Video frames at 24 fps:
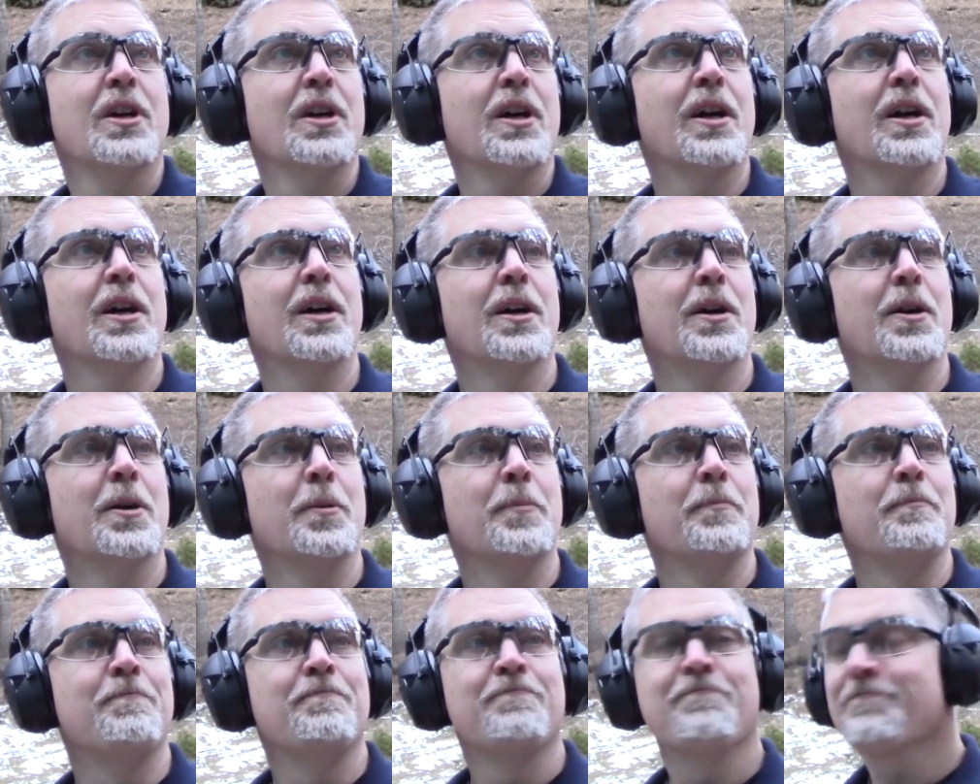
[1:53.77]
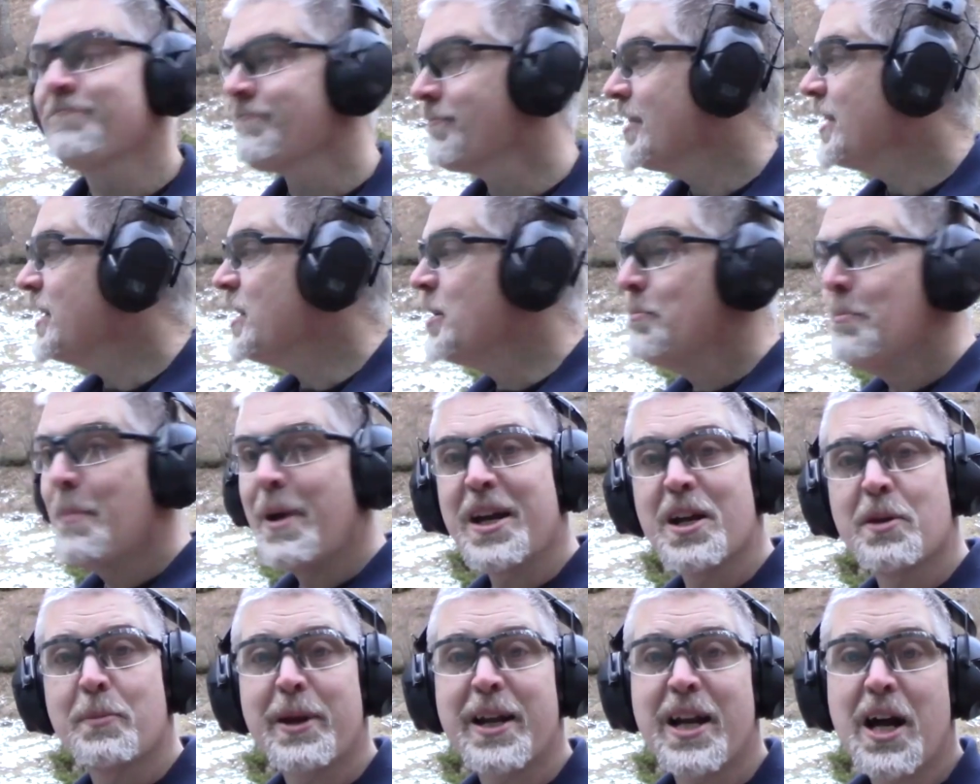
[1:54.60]
You may
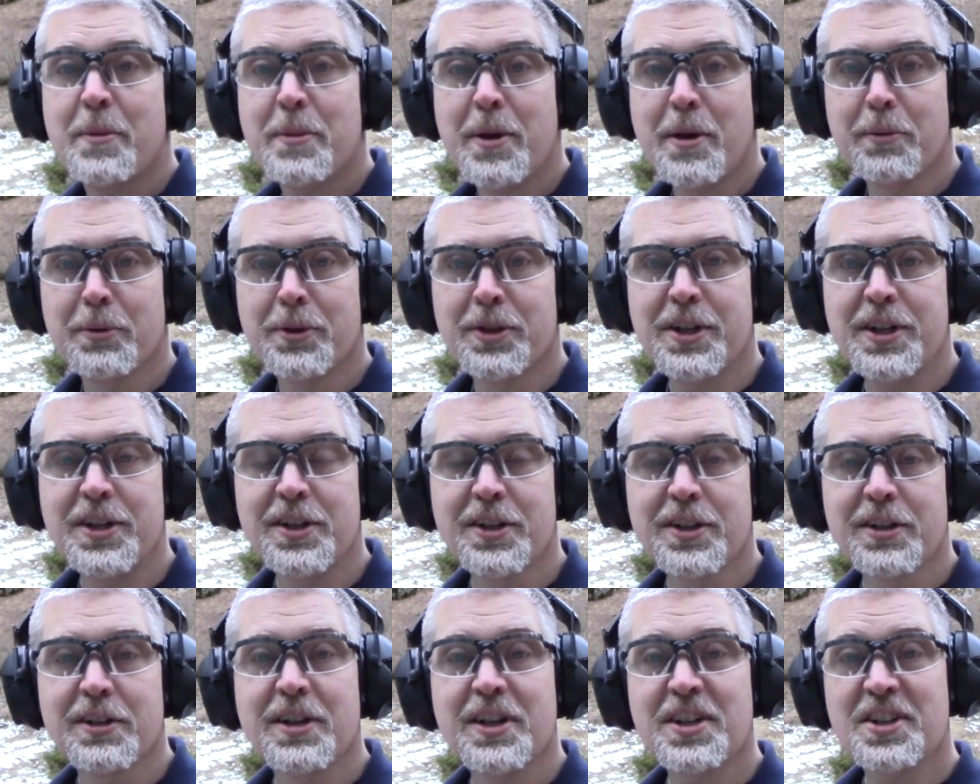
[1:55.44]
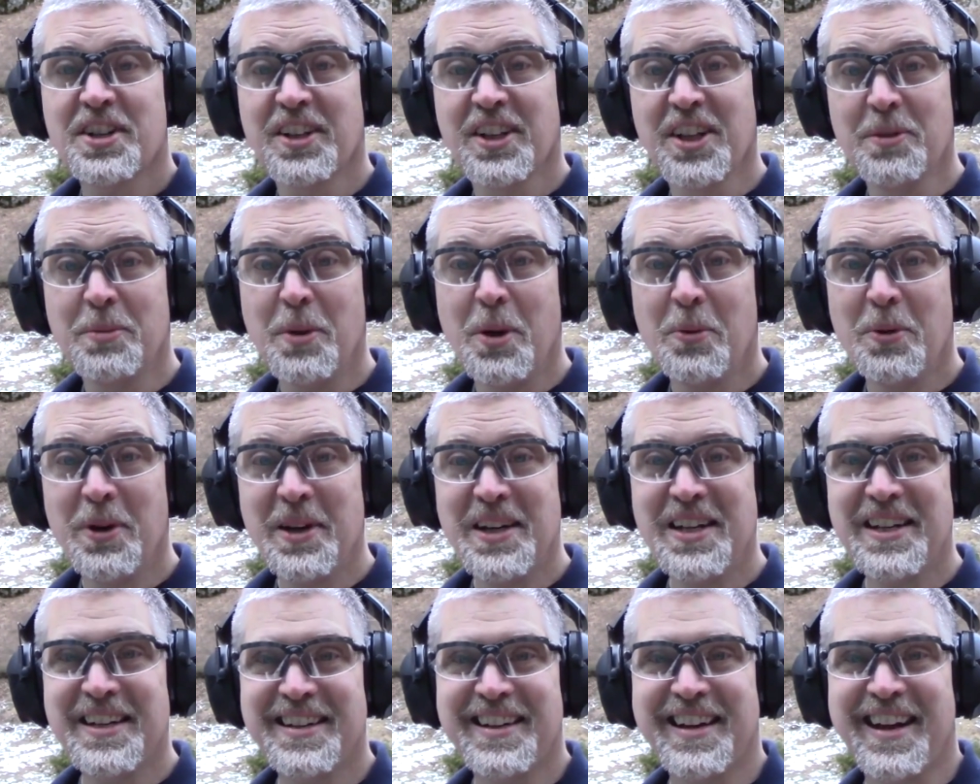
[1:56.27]
or may not be able to hear. It's a little bit
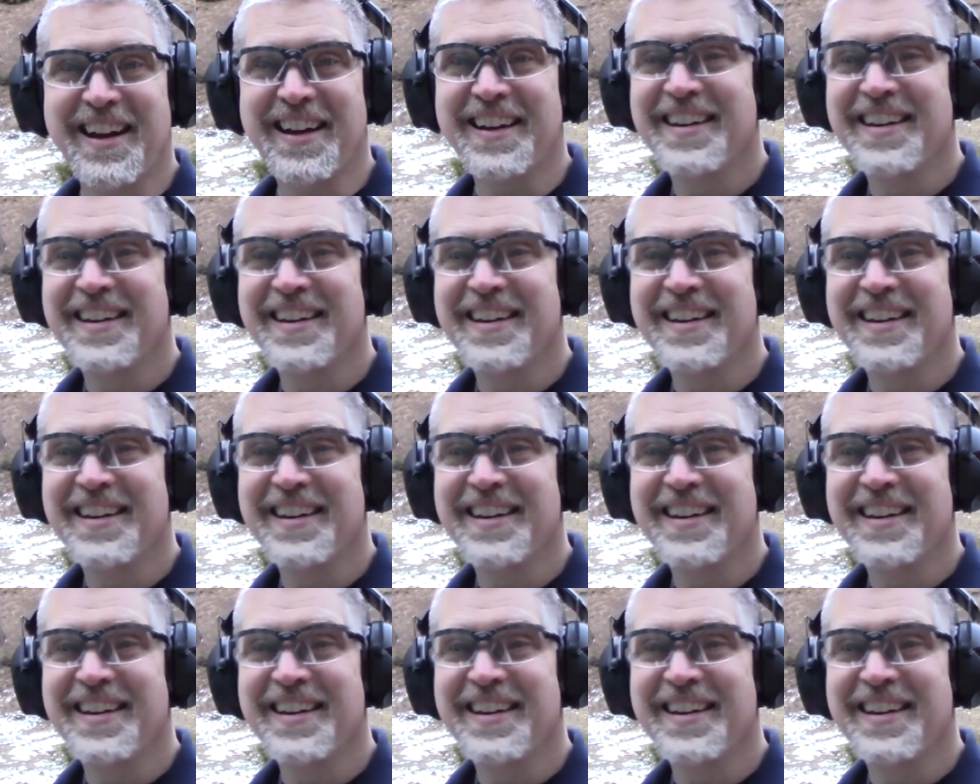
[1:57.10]
windy today.